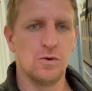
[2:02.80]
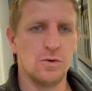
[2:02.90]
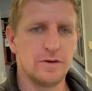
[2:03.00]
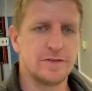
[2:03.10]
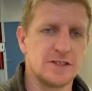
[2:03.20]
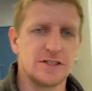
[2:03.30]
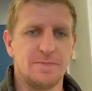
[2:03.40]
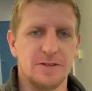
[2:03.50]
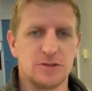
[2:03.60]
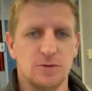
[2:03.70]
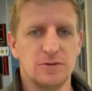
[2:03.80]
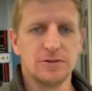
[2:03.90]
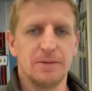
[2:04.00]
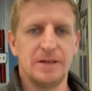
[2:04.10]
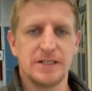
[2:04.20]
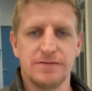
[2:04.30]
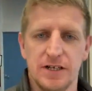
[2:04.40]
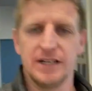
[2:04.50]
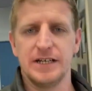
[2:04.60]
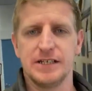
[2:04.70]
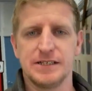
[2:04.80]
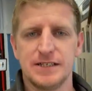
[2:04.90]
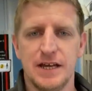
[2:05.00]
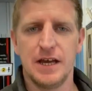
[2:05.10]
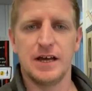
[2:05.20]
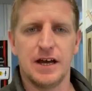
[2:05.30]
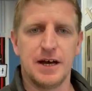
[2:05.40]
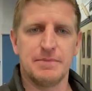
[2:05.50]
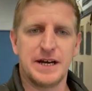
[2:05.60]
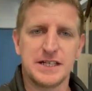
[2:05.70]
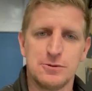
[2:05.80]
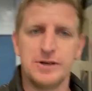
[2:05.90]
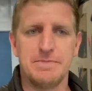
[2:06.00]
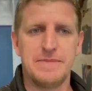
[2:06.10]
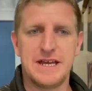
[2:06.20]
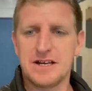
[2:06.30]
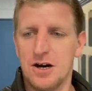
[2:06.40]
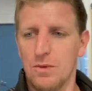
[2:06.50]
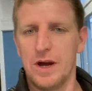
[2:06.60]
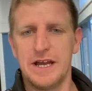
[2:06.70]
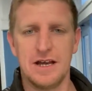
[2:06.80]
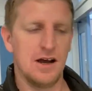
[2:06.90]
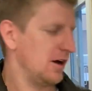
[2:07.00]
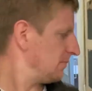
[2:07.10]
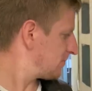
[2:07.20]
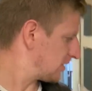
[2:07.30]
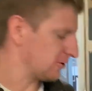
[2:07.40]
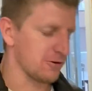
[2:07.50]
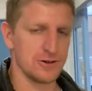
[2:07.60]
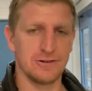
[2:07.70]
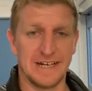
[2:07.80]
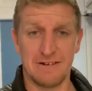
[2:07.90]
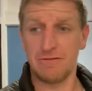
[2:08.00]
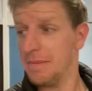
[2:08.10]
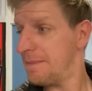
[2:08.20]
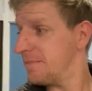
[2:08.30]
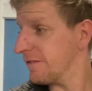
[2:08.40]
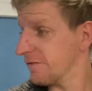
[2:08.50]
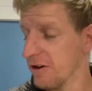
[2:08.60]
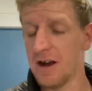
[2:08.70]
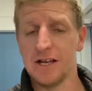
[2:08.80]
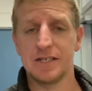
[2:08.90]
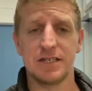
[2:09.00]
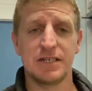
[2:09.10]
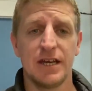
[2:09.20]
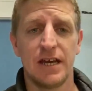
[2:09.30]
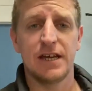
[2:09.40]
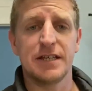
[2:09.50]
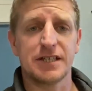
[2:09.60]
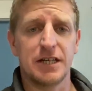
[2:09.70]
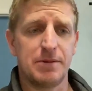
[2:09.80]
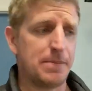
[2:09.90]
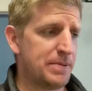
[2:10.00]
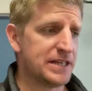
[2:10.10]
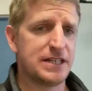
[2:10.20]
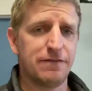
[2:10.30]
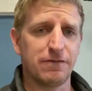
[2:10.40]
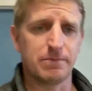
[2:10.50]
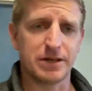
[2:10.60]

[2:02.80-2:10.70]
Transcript: all of the soap into all the bits of our hands as we make our way up the corridor. Now remember, for us, it's going to be a bit different